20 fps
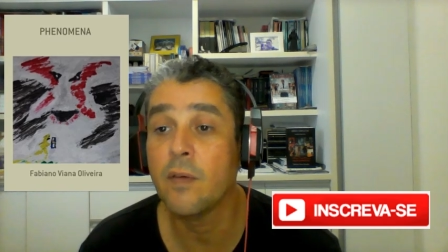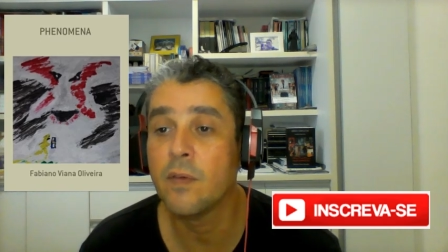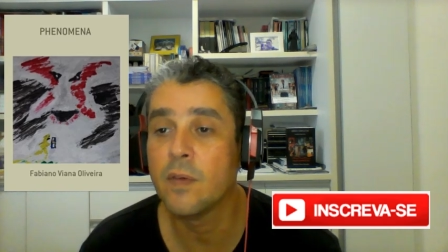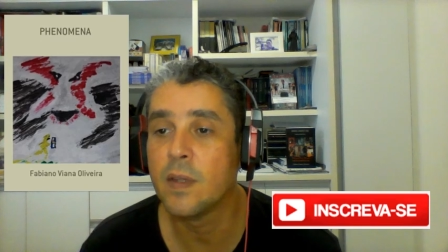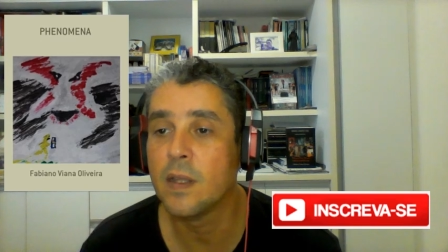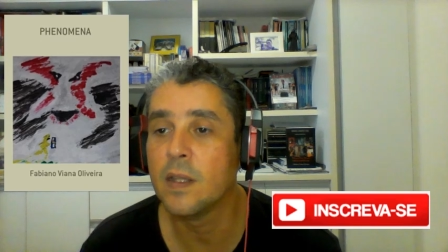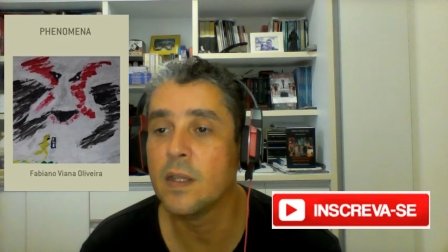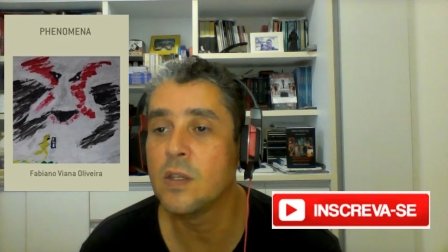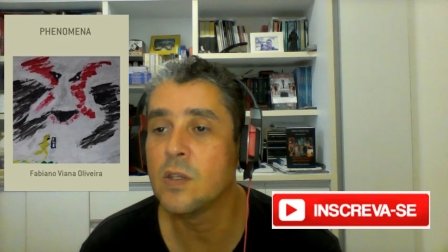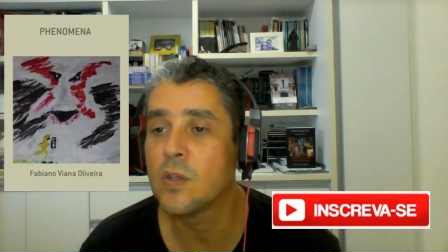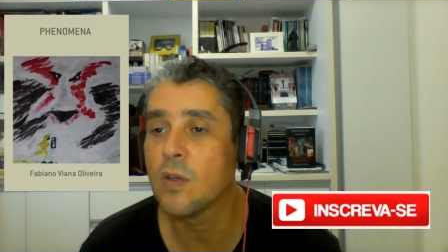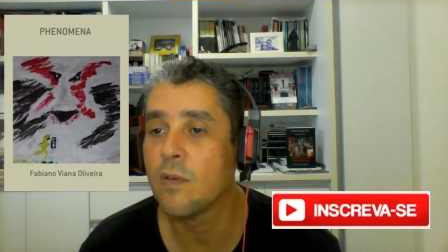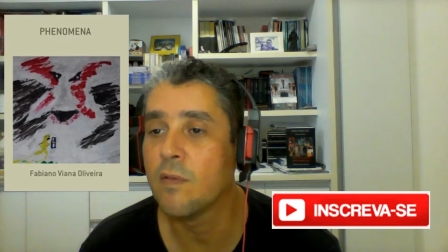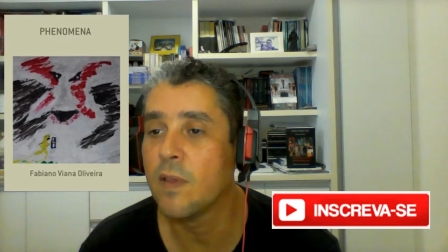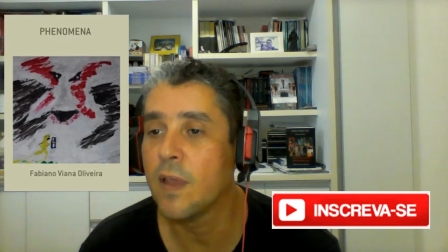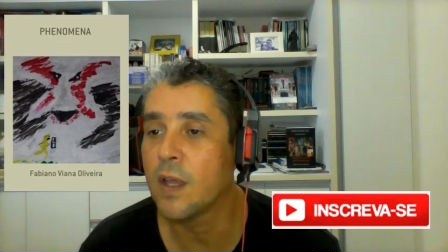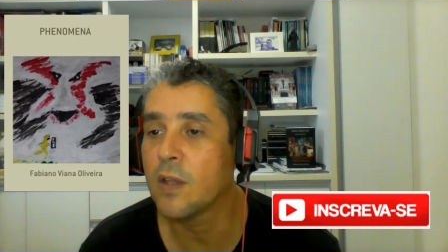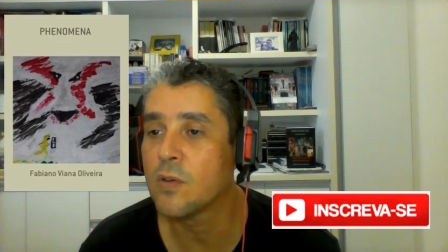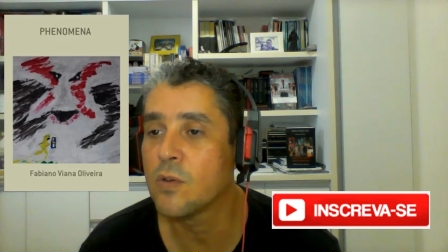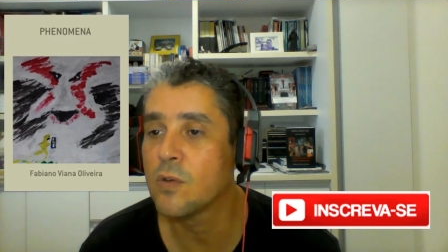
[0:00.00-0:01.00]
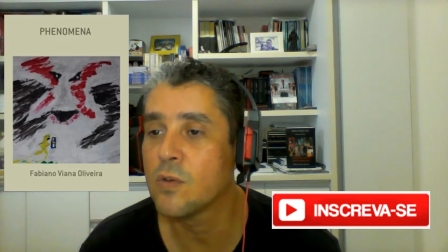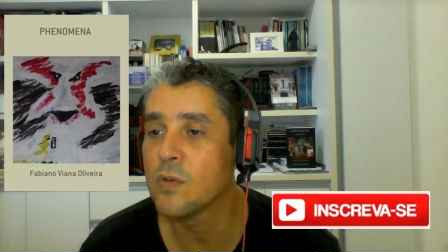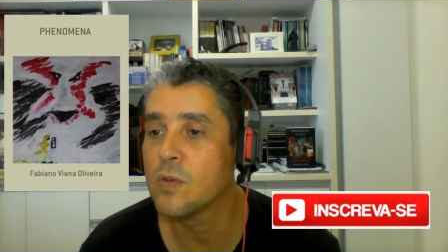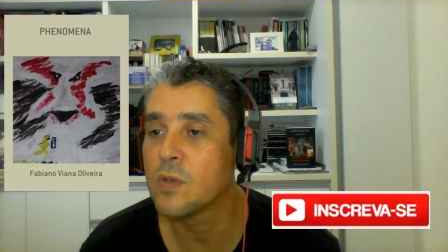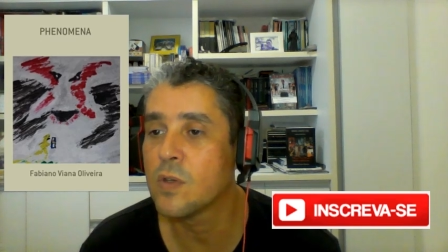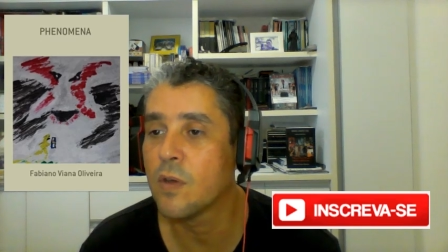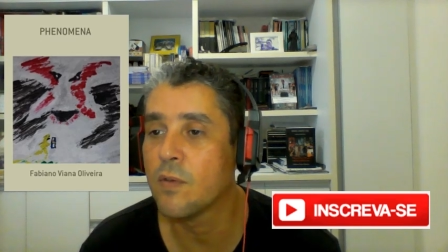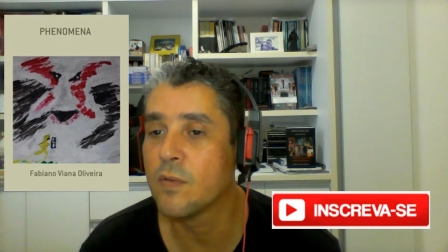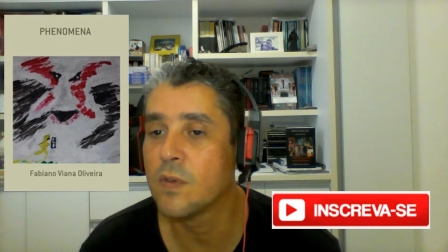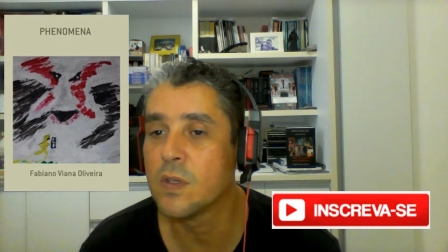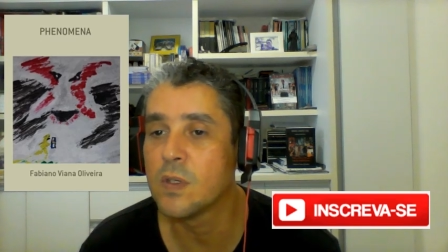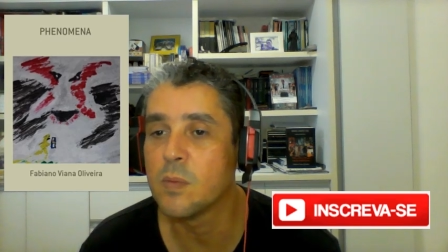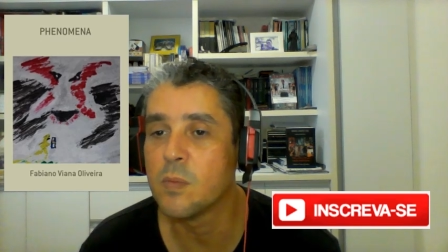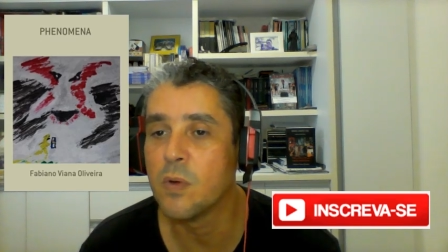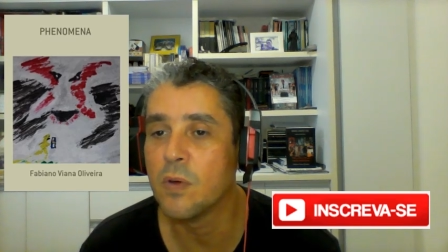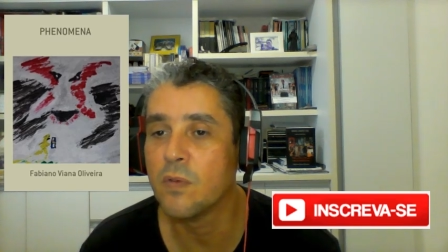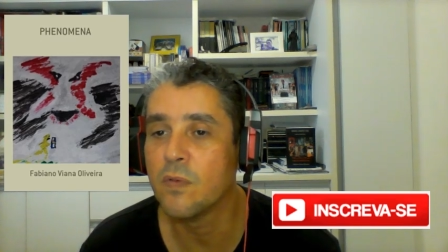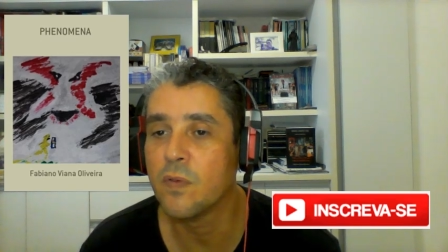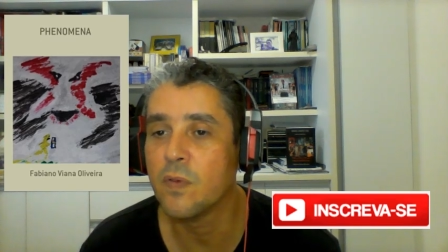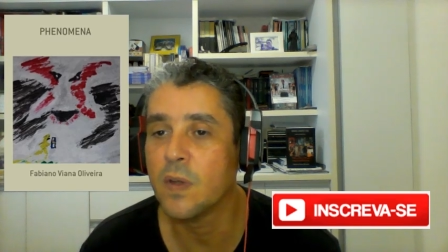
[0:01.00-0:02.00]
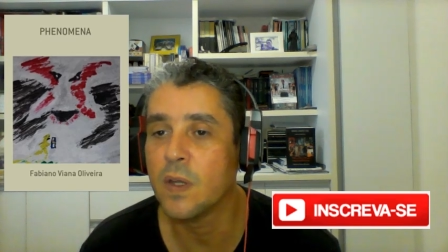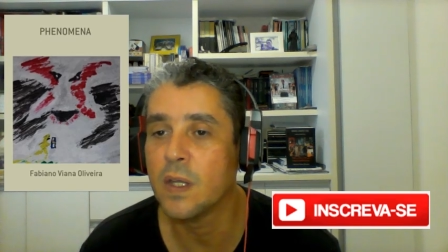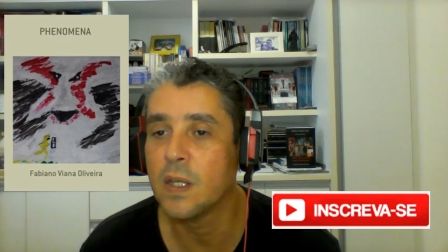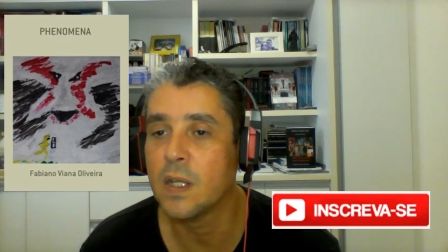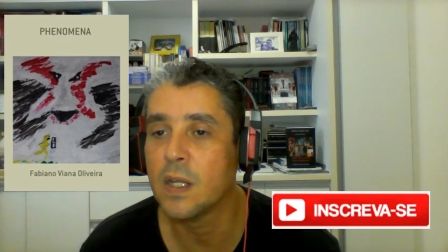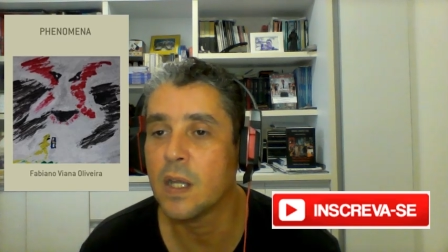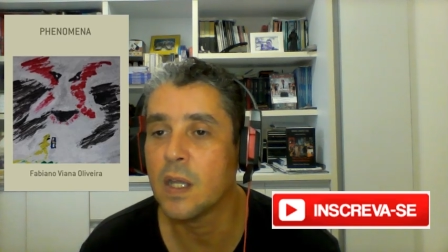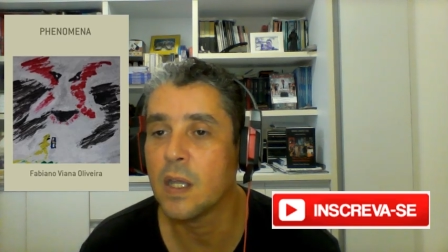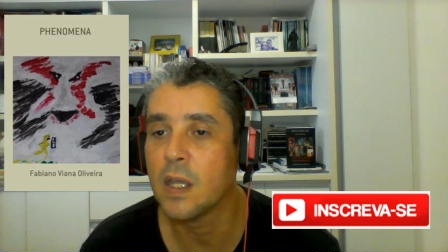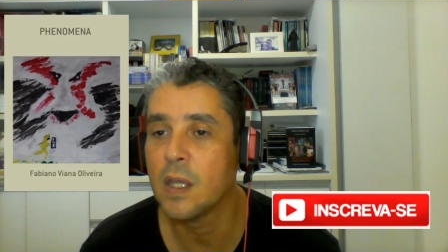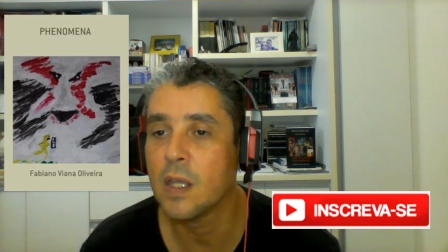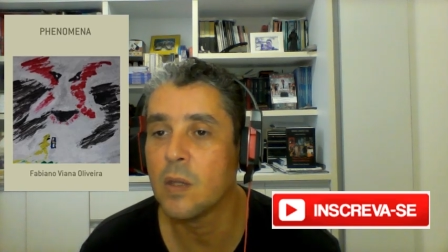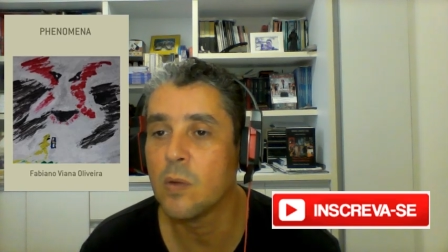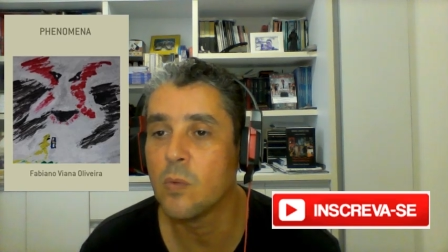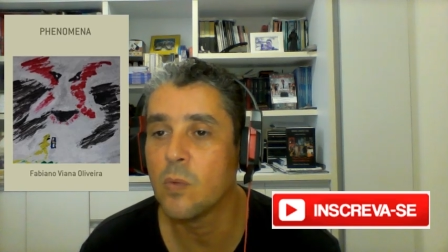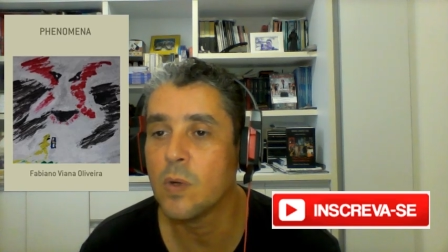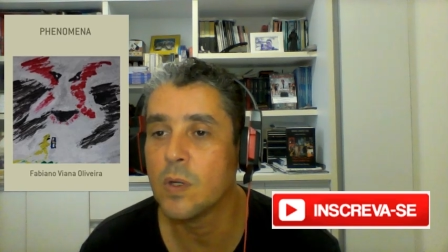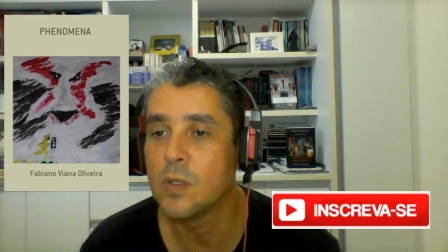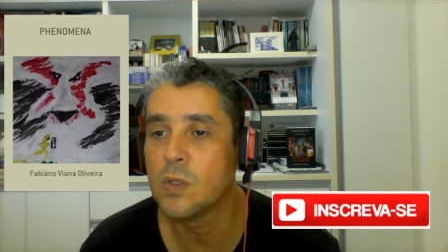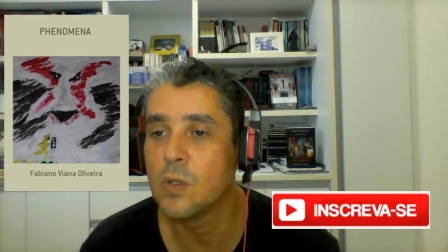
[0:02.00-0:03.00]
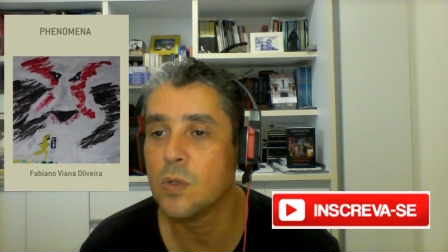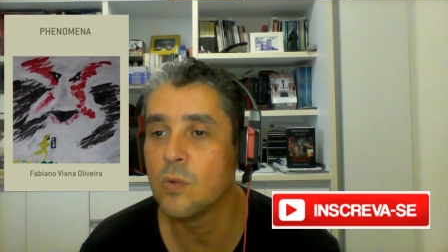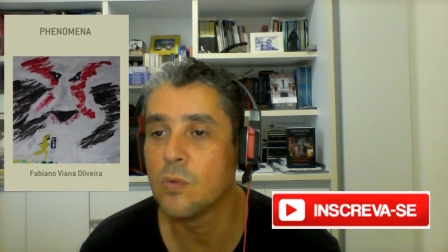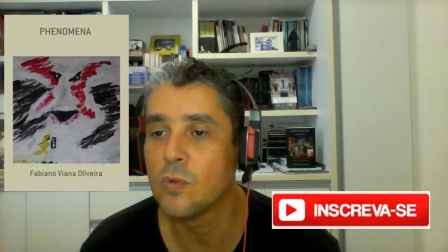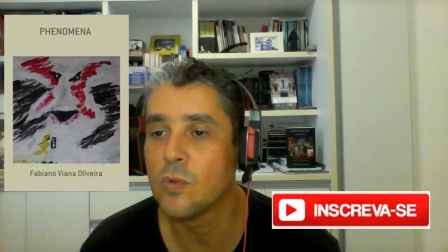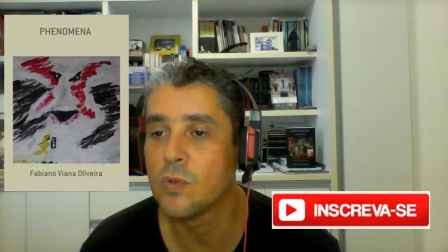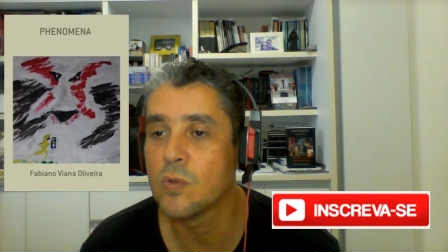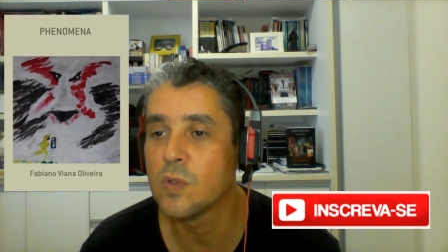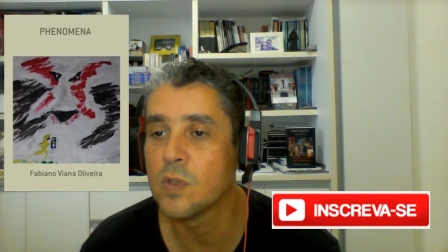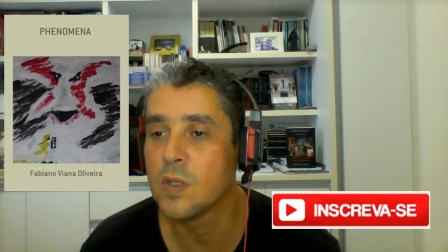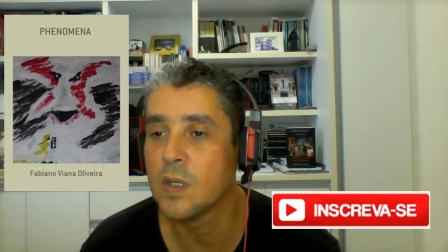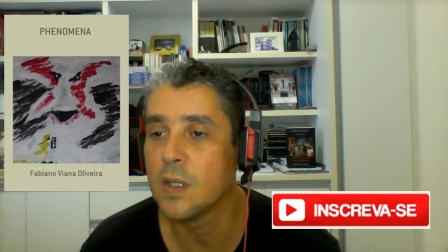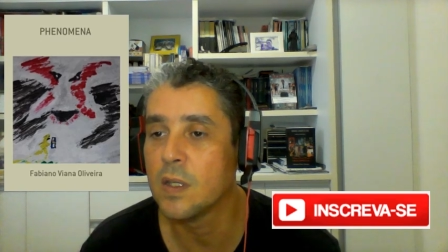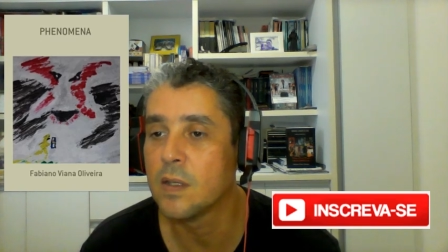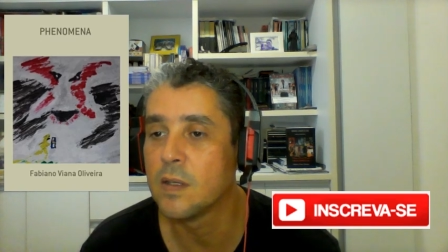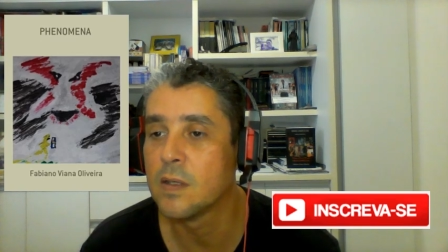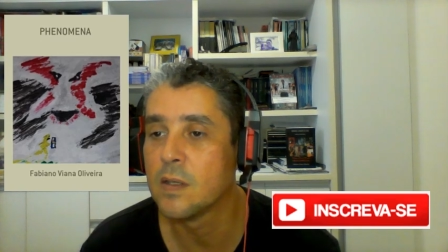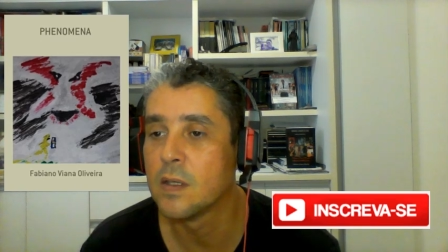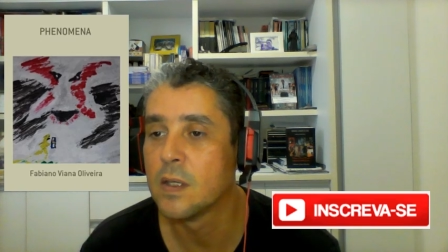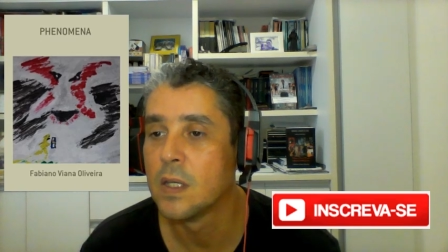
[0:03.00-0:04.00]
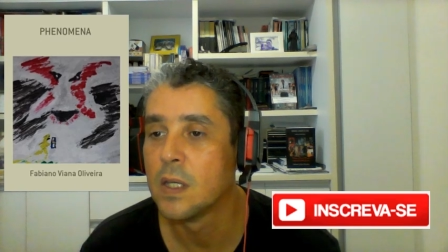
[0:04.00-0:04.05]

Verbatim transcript: the list of lectures of this month, and I want you to see it.